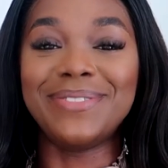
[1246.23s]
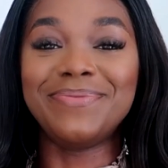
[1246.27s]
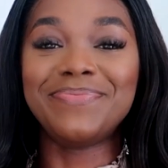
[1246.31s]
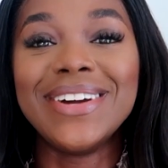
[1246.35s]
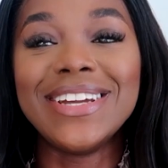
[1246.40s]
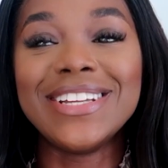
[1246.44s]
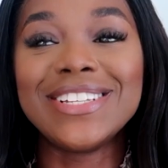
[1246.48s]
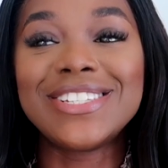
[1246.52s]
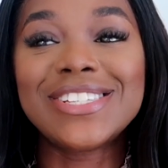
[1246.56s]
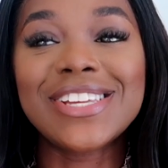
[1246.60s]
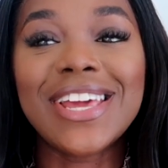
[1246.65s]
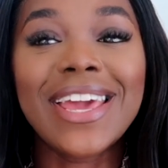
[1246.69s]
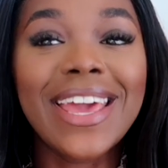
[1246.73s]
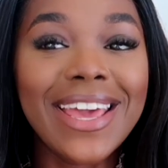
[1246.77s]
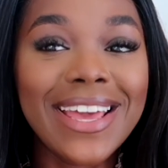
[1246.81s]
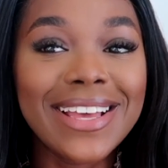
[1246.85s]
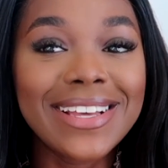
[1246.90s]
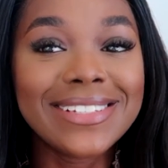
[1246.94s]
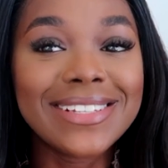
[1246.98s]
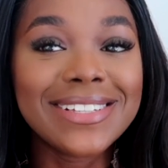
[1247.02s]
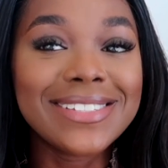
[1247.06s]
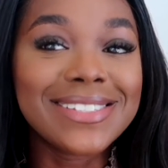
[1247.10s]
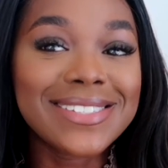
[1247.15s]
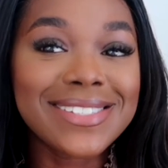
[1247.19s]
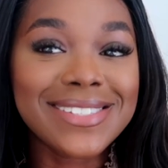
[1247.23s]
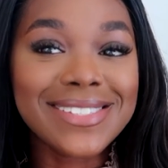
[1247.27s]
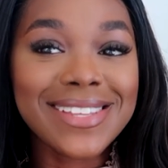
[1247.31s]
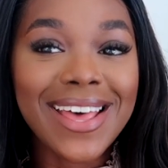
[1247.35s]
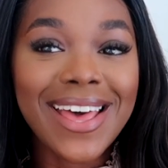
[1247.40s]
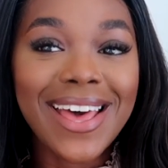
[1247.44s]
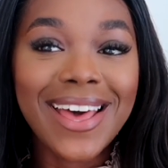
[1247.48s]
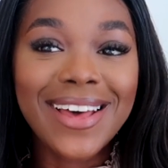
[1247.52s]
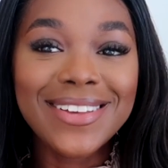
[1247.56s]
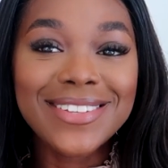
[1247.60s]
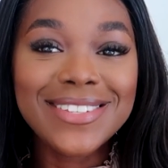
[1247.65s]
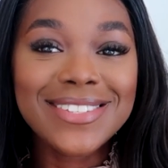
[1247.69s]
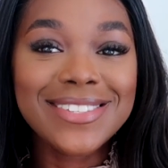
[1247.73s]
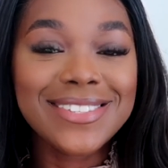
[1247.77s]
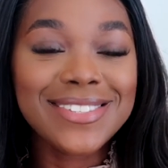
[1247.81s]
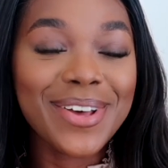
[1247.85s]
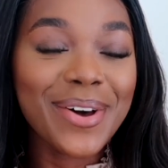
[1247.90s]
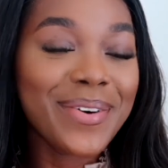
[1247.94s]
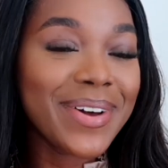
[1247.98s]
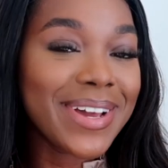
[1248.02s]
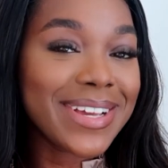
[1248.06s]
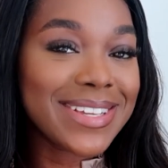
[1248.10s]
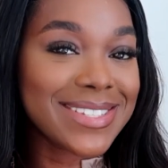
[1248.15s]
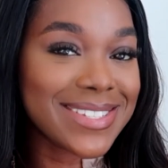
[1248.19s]
which is
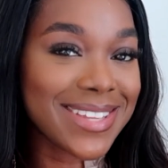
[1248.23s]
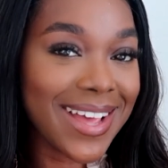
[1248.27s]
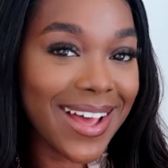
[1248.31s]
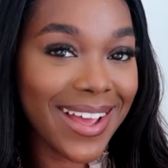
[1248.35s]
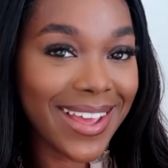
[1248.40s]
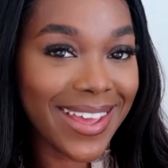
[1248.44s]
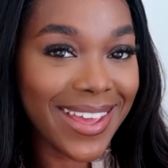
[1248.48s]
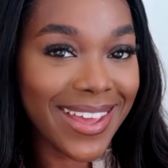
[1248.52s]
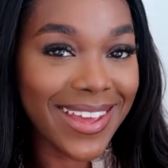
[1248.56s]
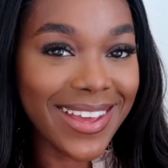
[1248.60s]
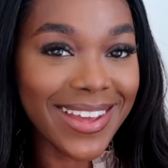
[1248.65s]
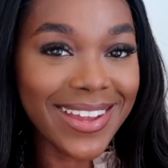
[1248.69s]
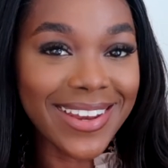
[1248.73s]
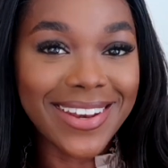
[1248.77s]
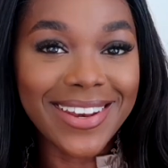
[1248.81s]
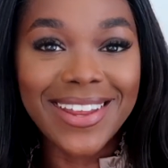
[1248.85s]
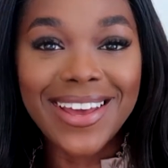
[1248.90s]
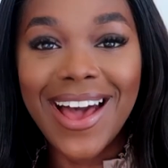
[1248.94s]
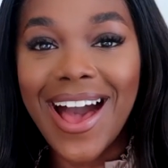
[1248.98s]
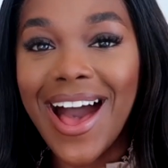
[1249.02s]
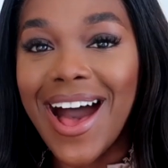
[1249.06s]
so exciting.